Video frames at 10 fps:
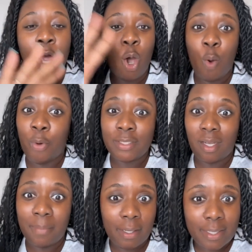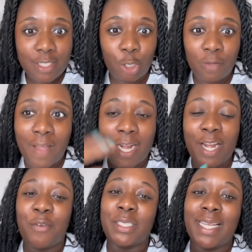Homeboy talk about getting certified and
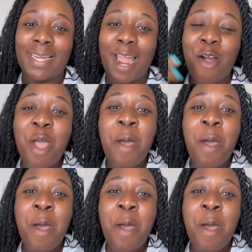everything now.